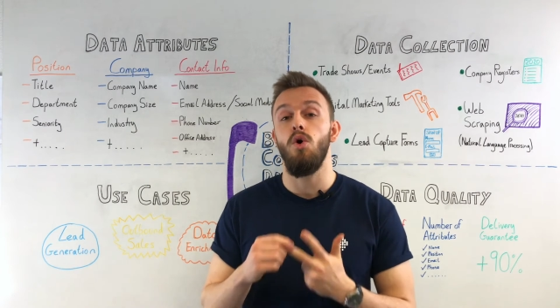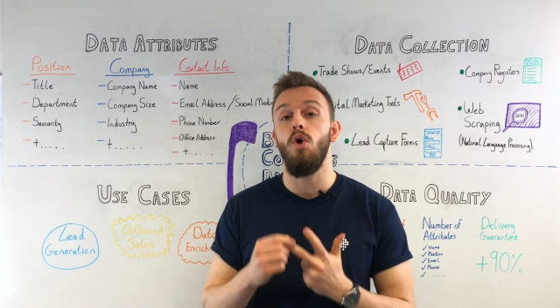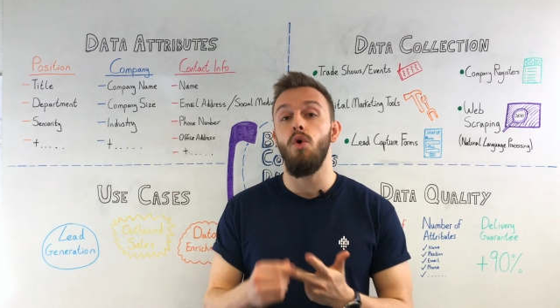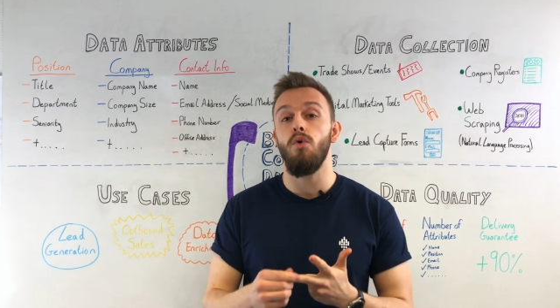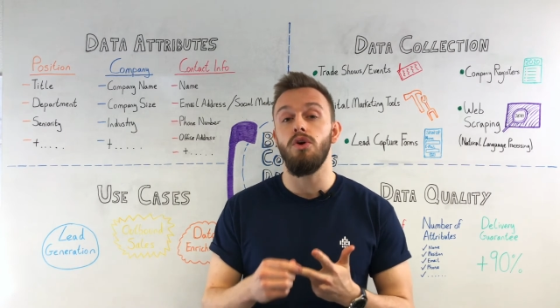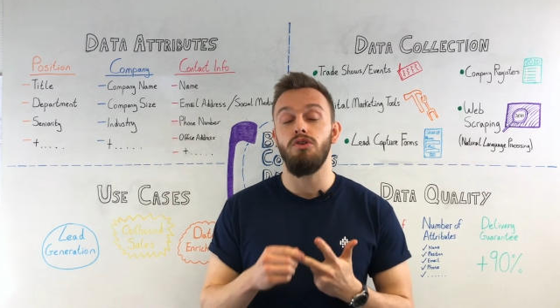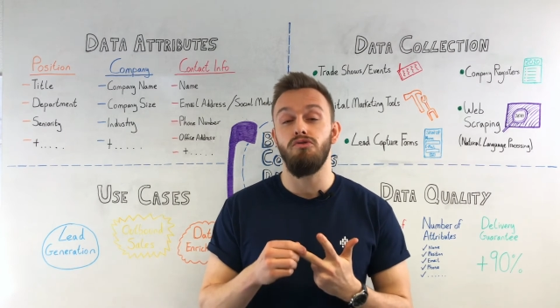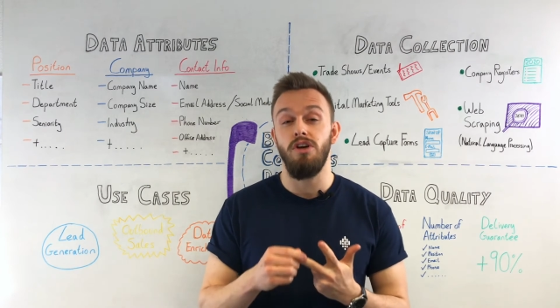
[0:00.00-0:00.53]

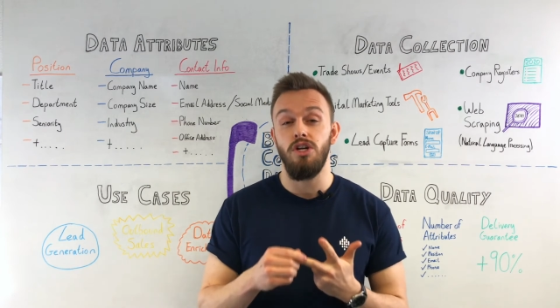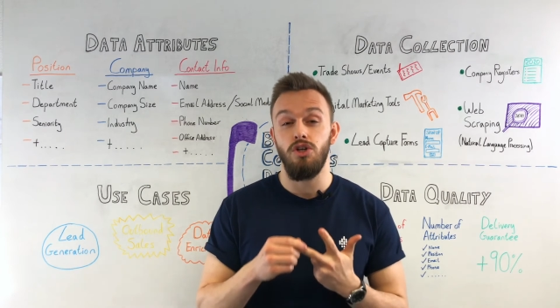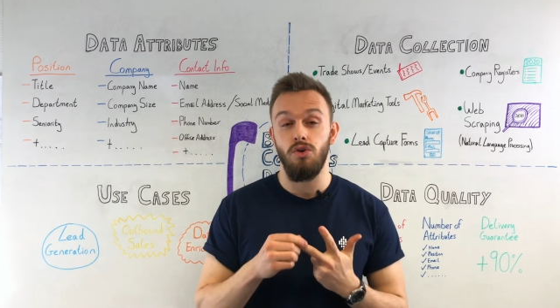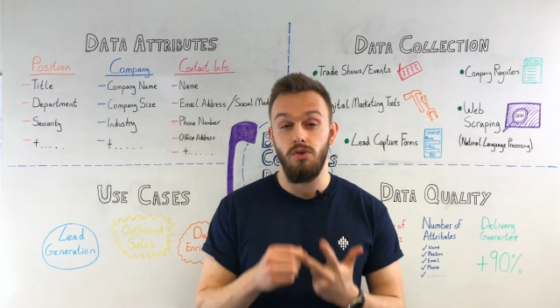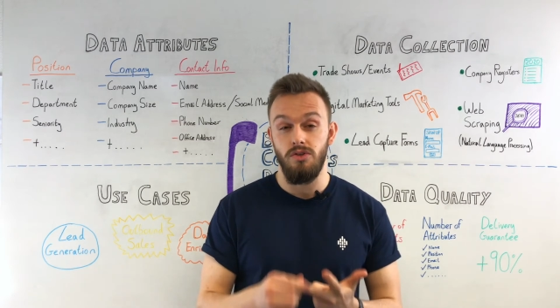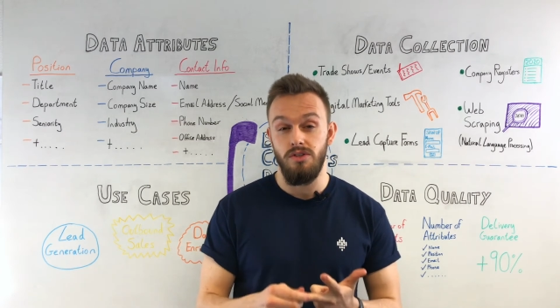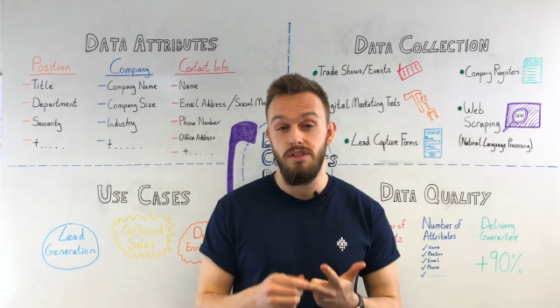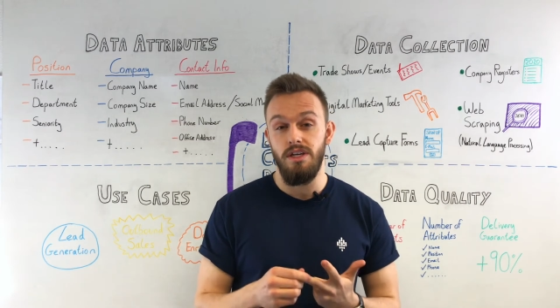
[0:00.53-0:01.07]
or enrich
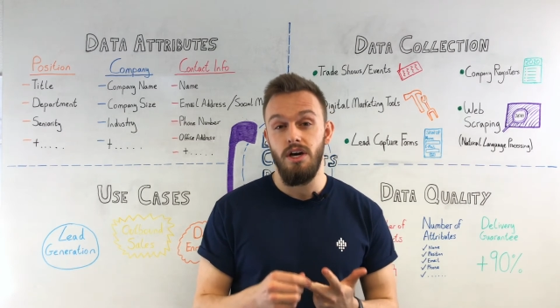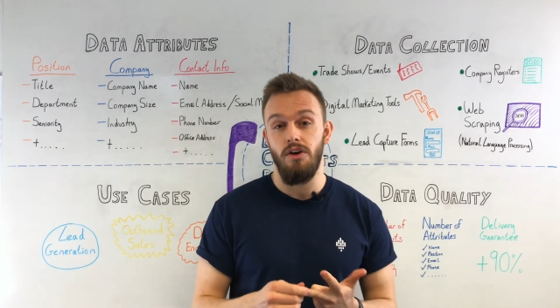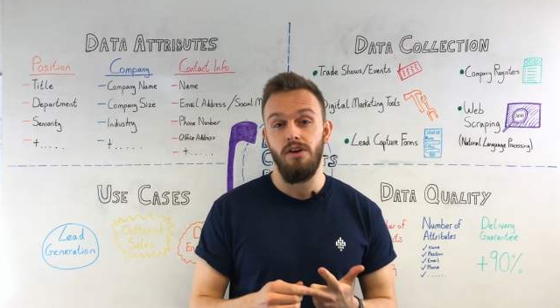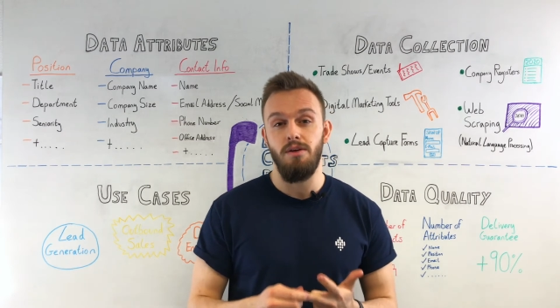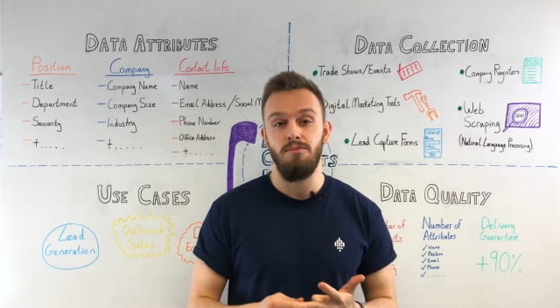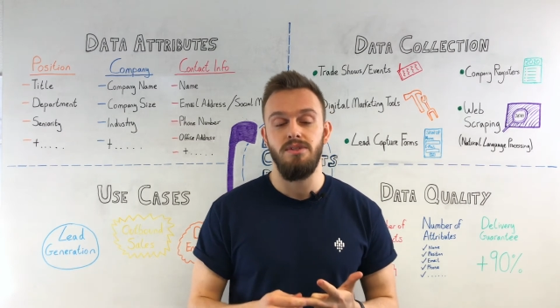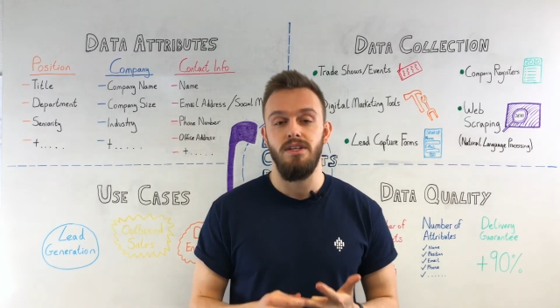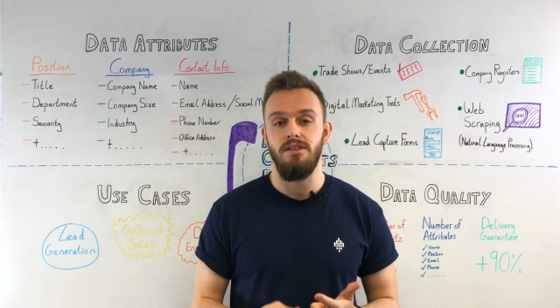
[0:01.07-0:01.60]
your
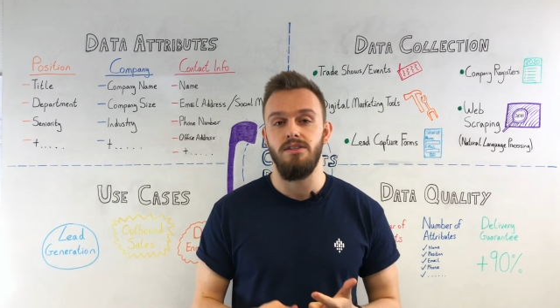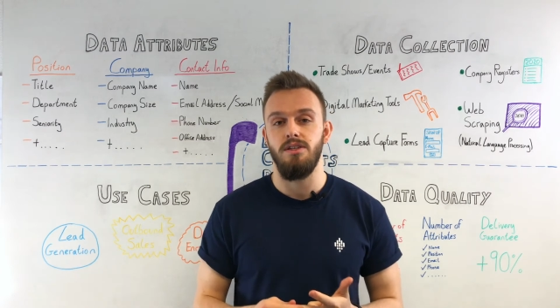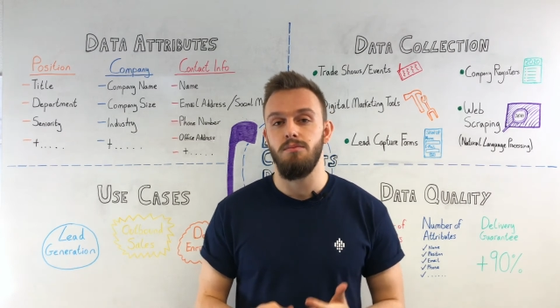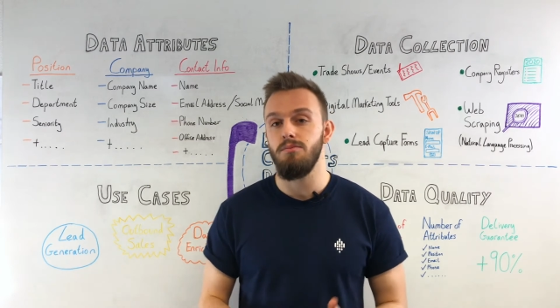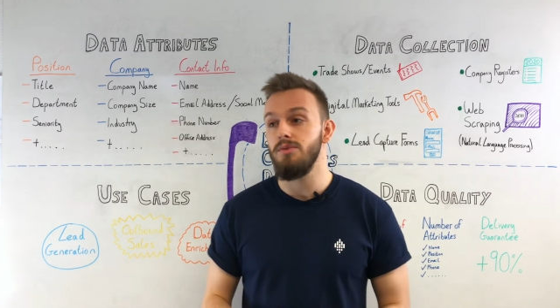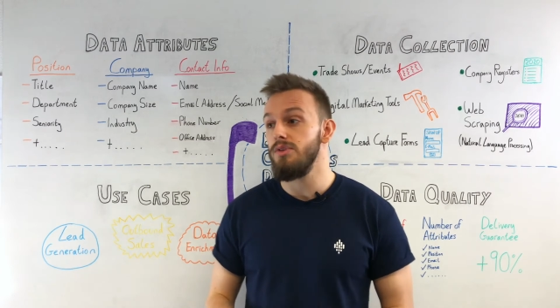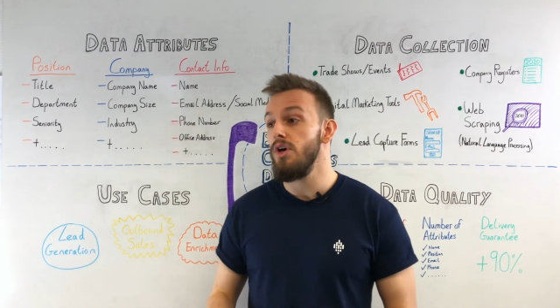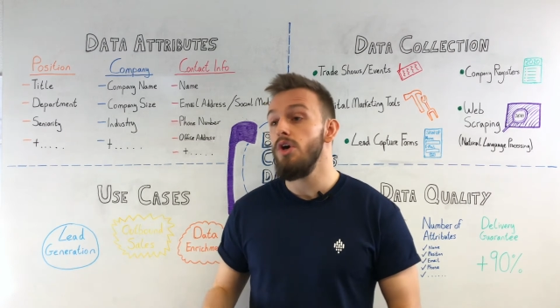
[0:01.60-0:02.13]
CRM
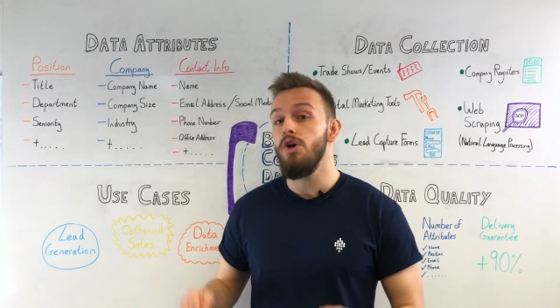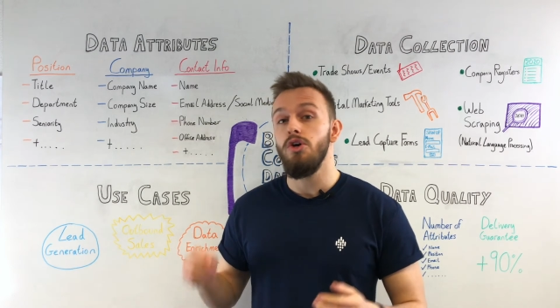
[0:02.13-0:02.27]
systems,